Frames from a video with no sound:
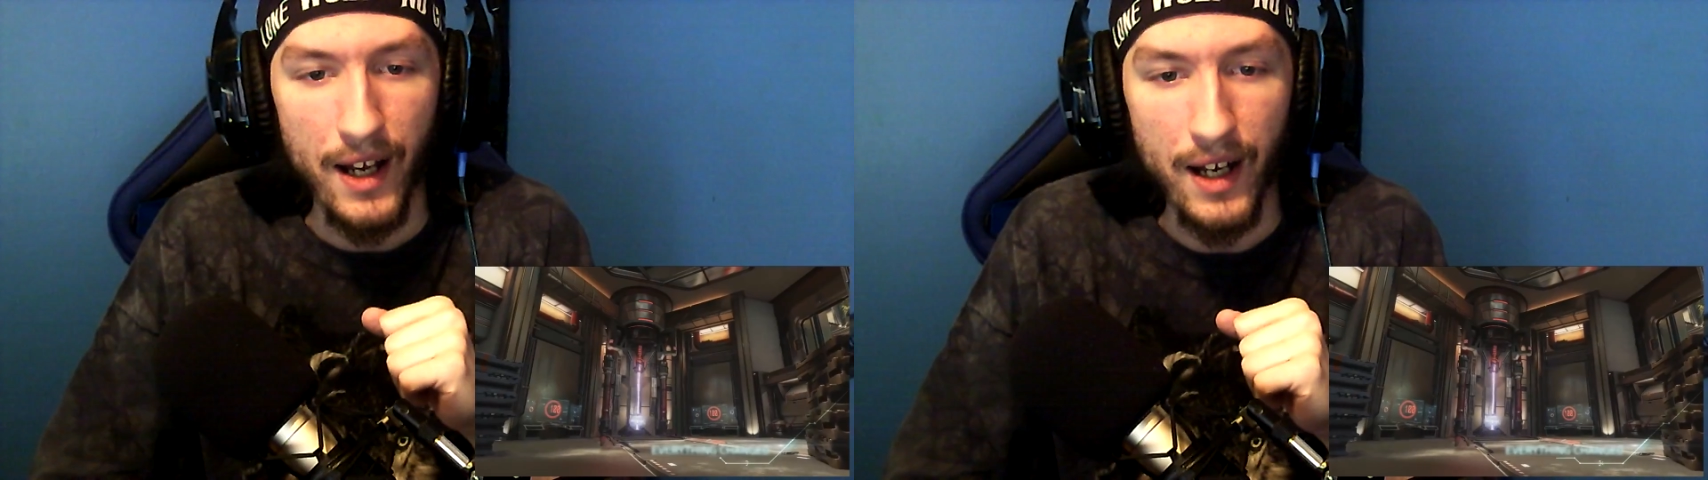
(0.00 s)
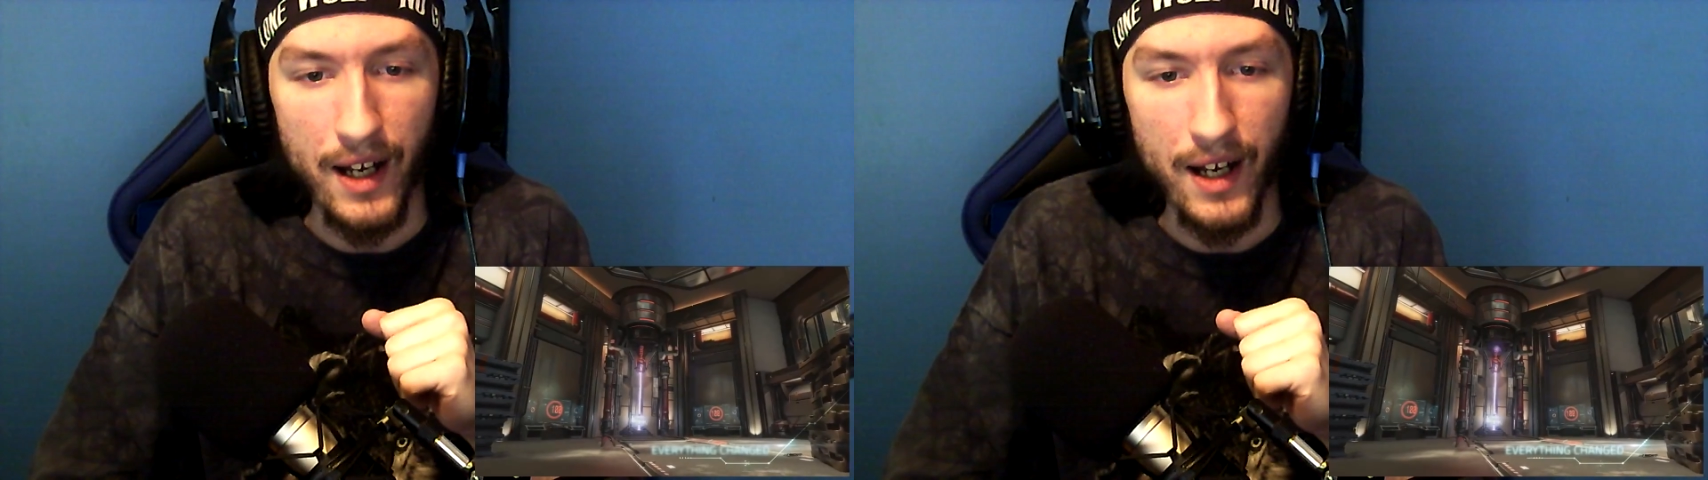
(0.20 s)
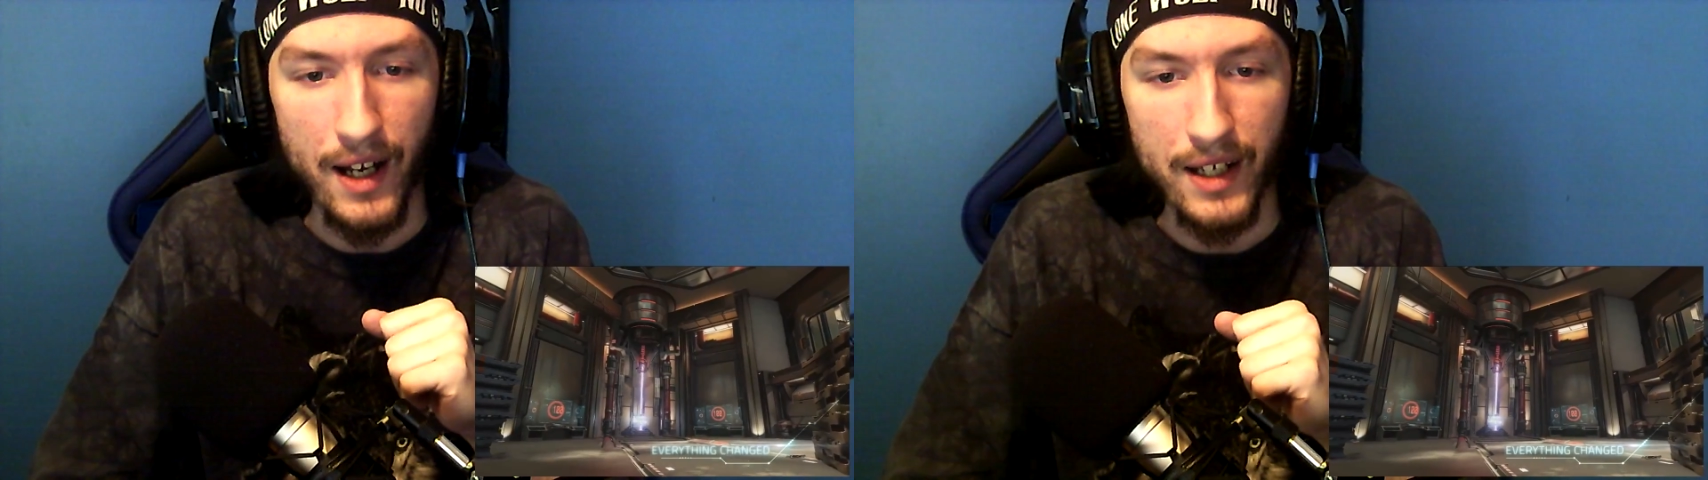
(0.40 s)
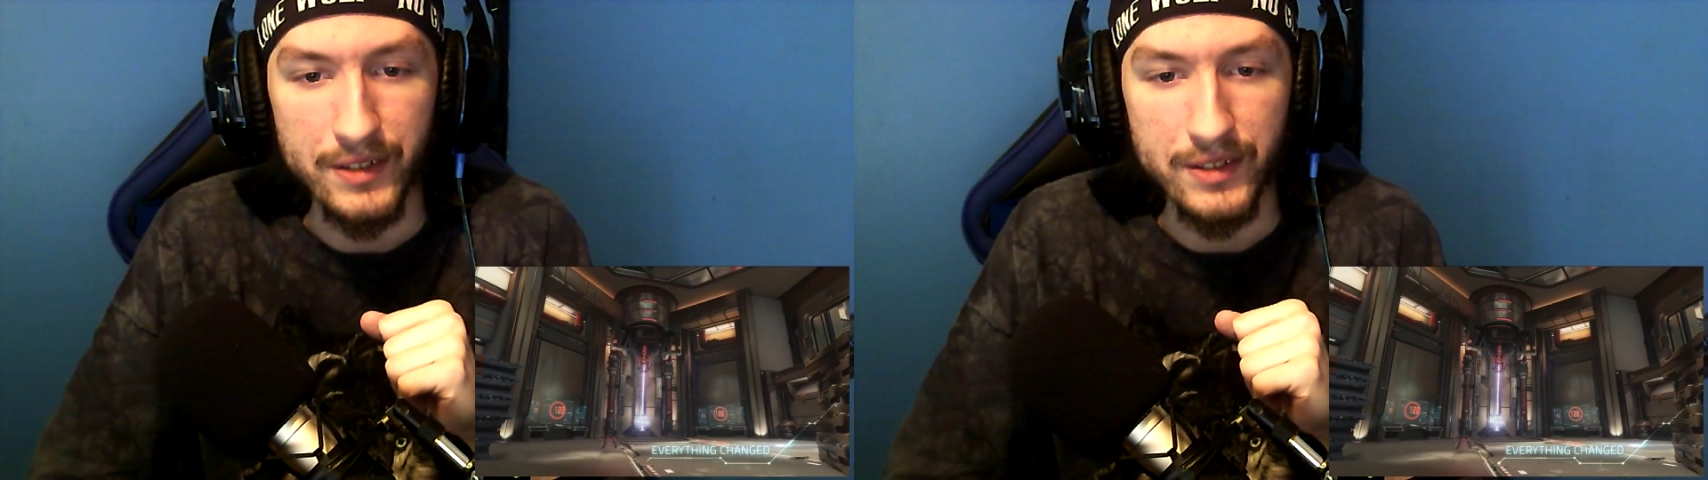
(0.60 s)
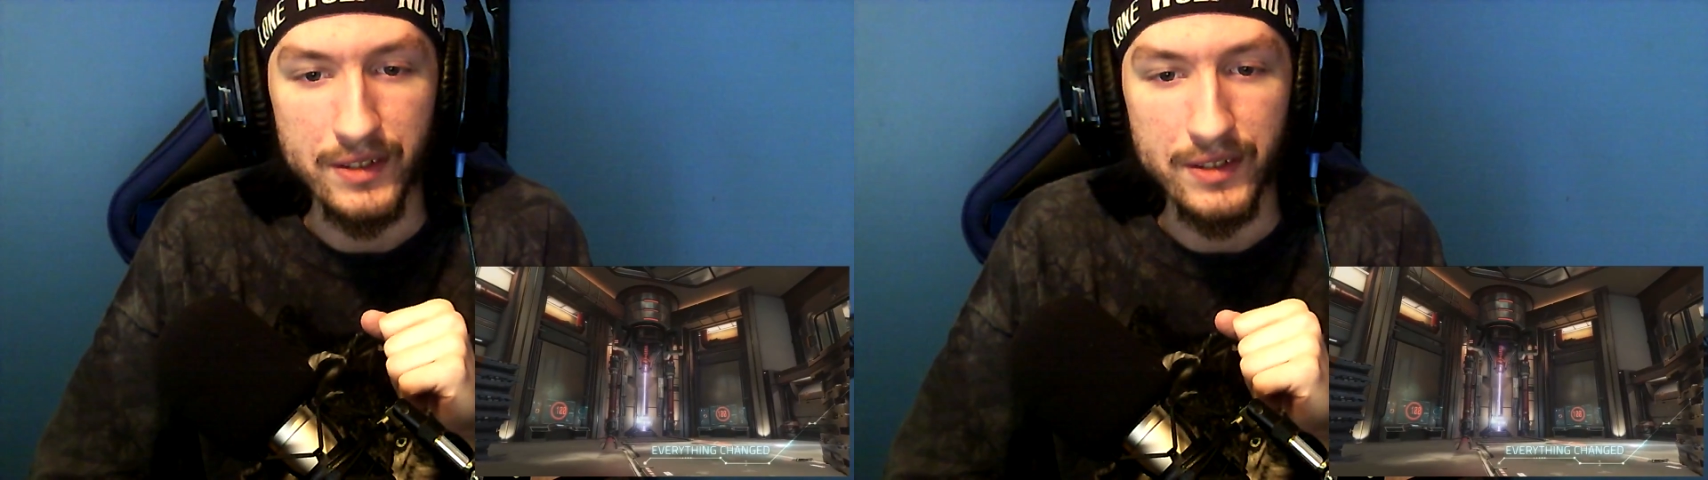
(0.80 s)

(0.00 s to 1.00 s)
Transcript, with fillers: Uh, I